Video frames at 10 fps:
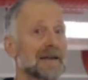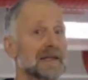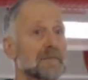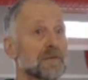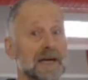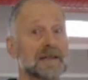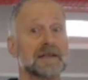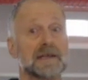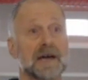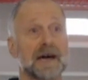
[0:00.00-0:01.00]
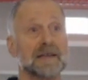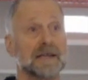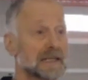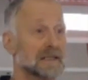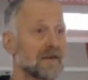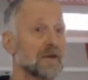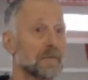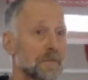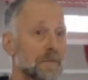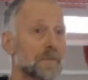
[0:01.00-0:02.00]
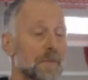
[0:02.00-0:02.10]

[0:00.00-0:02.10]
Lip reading: and play at the next level.